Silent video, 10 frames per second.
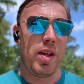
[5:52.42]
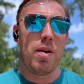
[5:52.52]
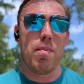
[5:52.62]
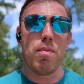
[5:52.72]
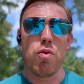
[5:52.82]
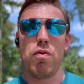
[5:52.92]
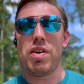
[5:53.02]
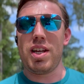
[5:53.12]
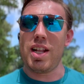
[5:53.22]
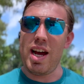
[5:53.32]

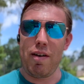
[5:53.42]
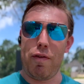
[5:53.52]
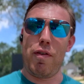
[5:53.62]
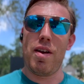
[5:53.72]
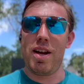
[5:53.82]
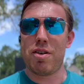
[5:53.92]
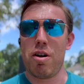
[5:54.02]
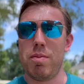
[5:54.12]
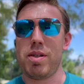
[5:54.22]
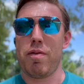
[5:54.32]
movie life in
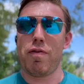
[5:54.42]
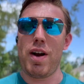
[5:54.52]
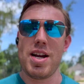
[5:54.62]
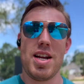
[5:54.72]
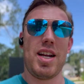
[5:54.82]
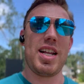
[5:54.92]
terms of finding